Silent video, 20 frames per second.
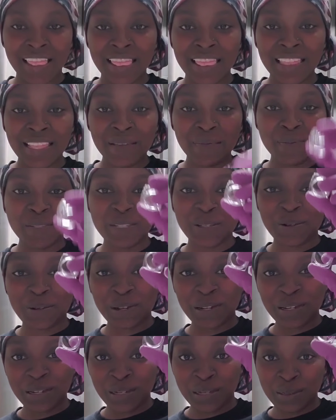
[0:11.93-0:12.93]
lip
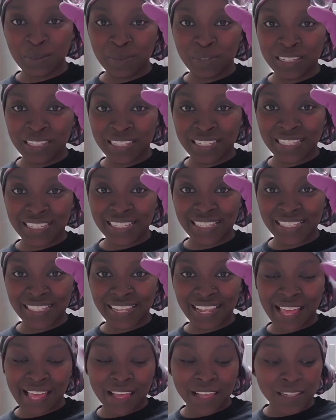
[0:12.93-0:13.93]
scrubs.
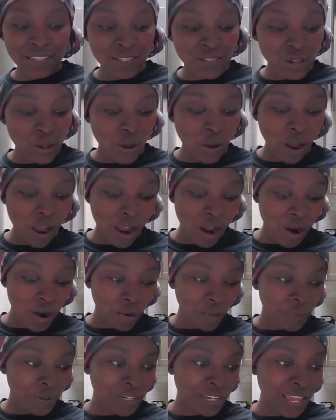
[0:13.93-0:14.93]
So I
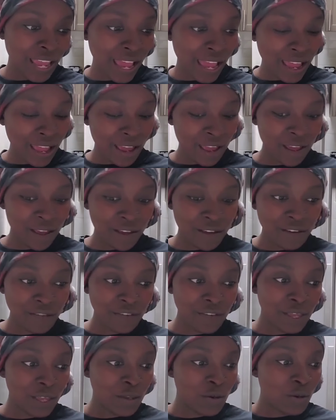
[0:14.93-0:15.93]
already have
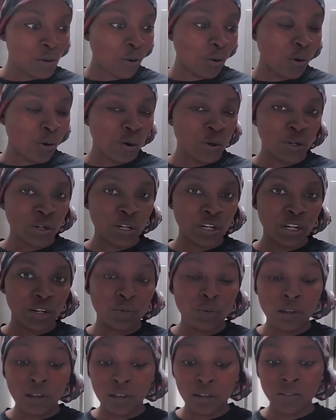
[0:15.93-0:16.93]
an order,
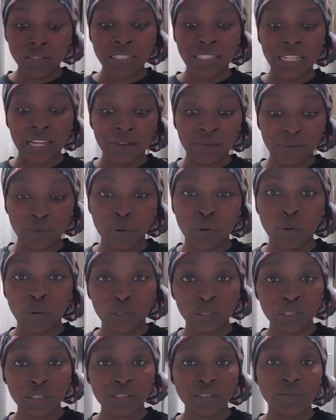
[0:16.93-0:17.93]
well, several
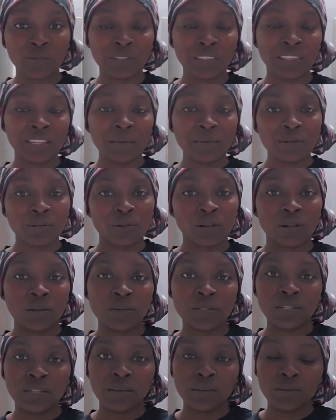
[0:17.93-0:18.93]
orders with lip
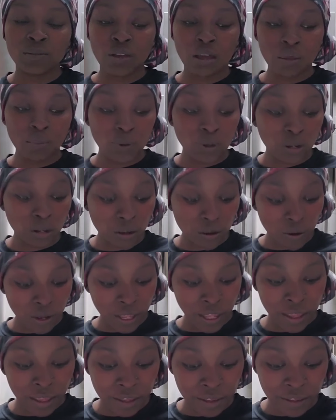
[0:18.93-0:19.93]
scrubs in them. So I'm going to go
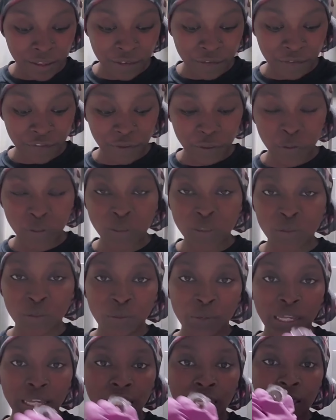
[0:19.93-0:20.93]
ahead and fill
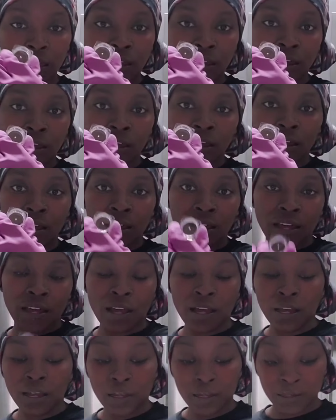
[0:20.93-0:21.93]
3
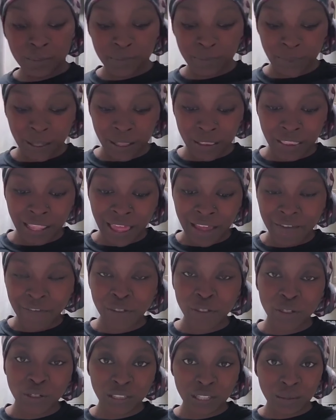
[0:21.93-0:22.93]

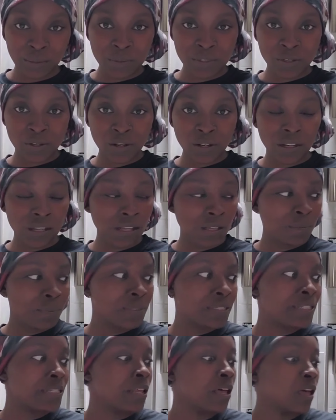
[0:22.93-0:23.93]
lavender lip scrubs.
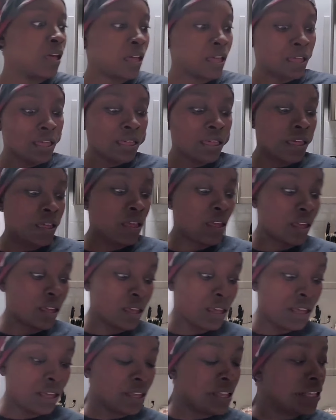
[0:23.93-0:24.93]

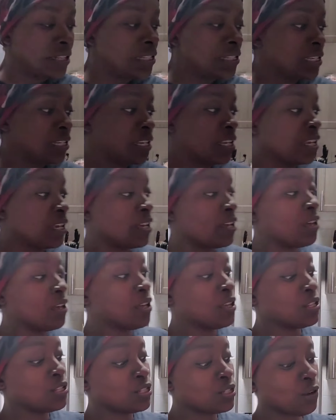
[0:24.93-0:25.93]
And
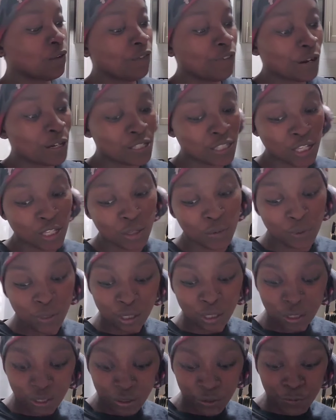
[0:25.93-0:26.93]
so first thing
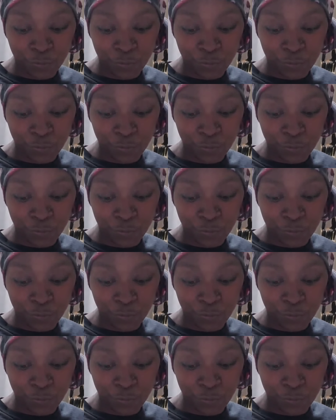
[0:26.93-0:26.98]
I